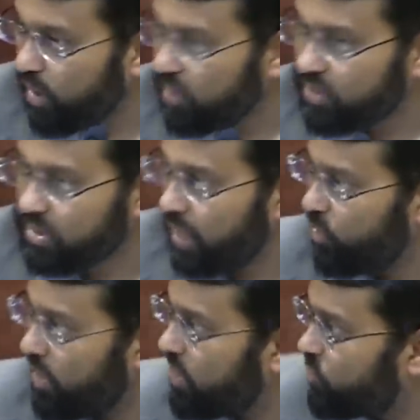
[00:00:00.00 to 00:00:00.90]
the time.
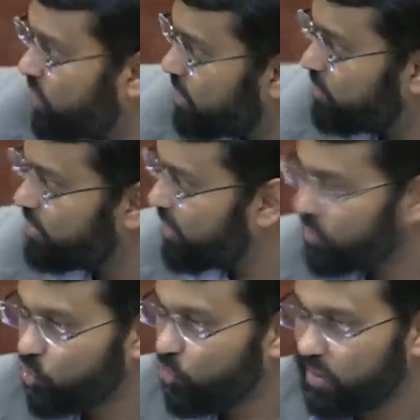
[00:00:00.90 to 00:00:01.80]
When I dress up in my
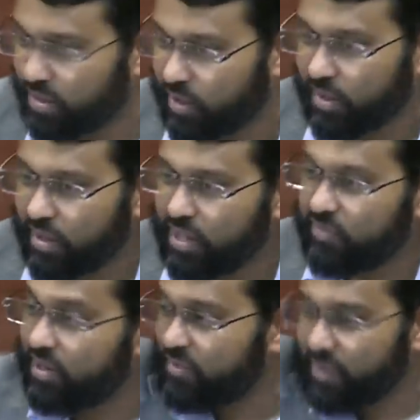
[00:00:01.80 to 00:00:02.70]
scuba gear,
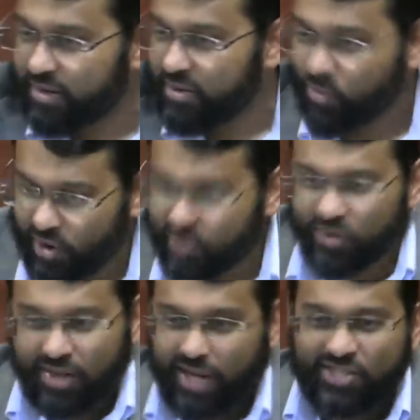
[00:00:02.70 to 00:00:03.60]
even if I'm not in the
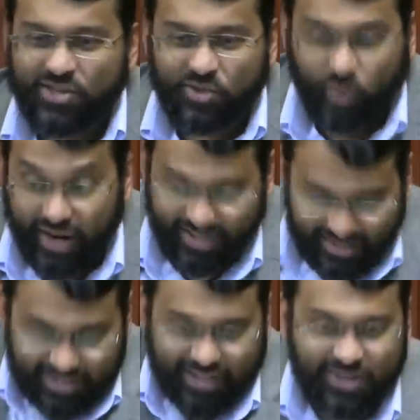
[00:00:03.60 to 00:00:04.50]
water, I just waiting
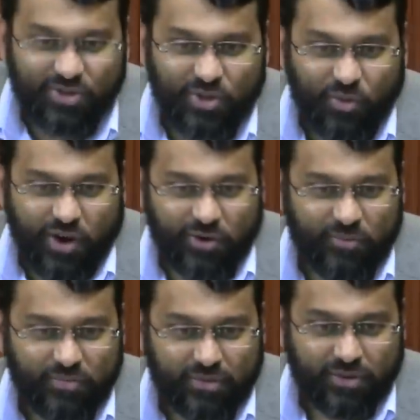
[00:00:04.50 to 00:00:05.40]
to get into the water.
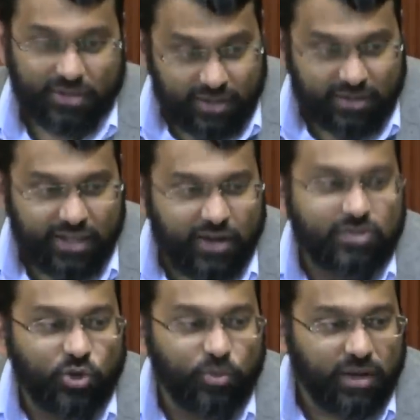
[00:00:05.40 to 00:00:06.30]
It's just there.
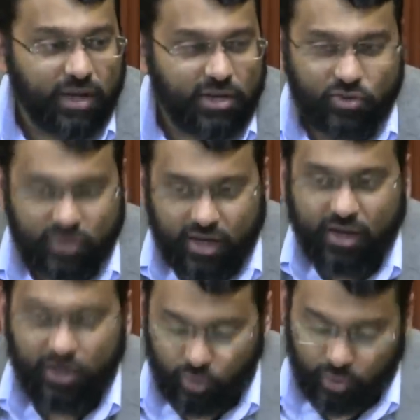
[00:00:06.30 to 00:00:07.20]
It's human nature that
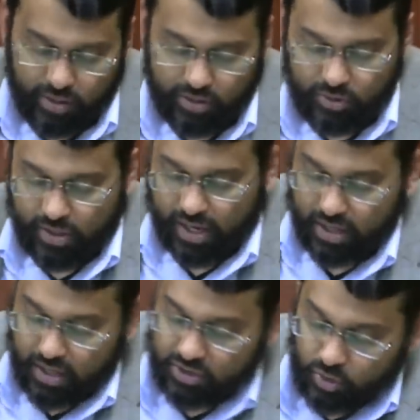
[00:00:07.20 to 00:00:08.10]
you want to do that.
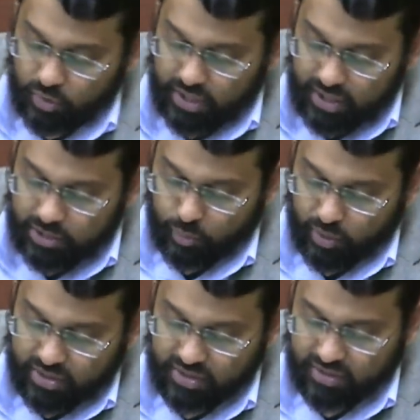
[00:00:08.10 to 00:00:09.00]
So his
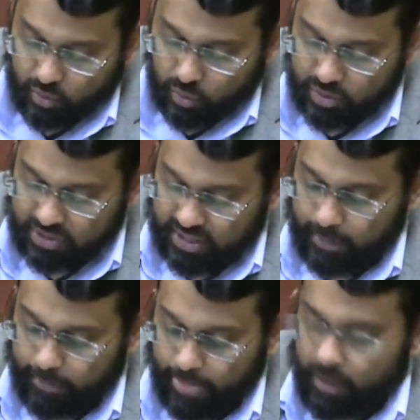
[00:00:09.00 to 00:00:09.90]
point is, of course,
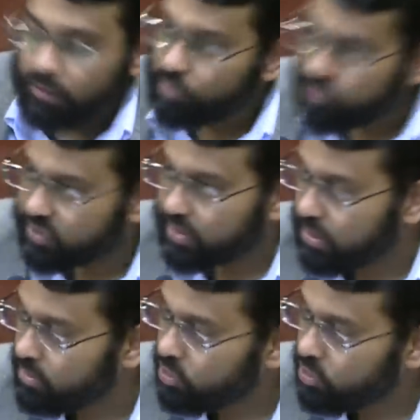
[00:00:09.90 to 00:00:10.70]
that Muslims